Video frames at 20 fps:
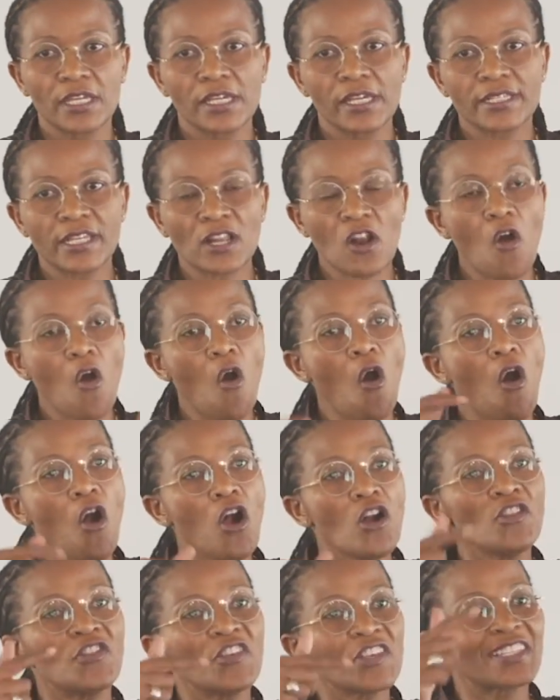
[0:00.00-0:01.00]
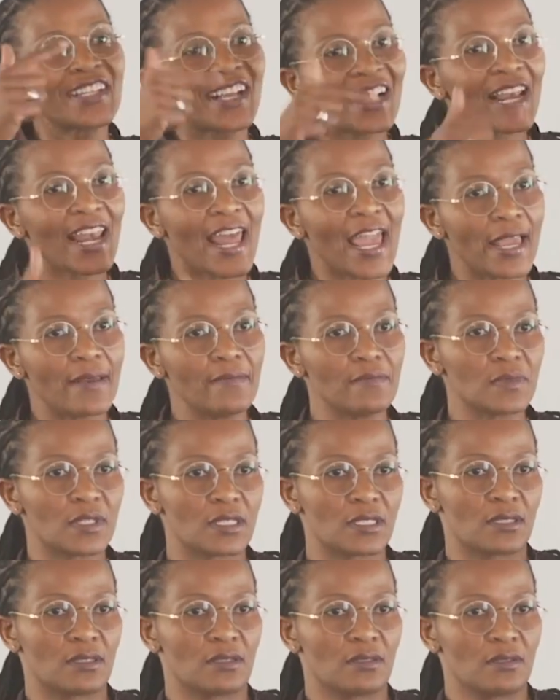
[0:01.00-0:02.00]
is that all these
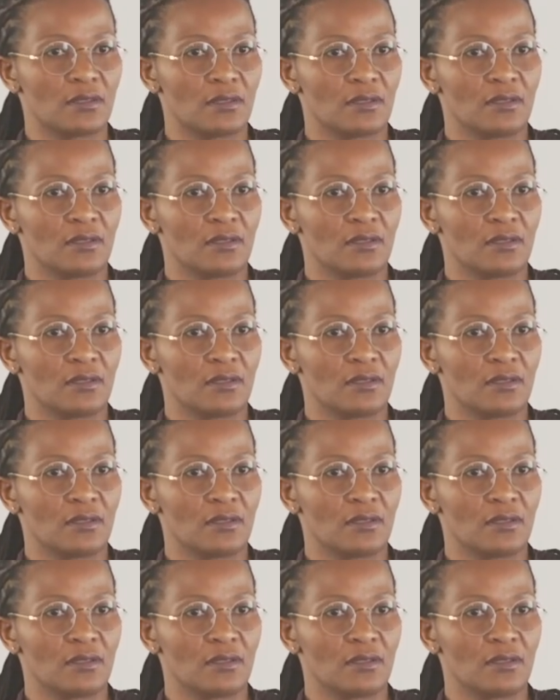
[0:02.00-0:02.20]
claims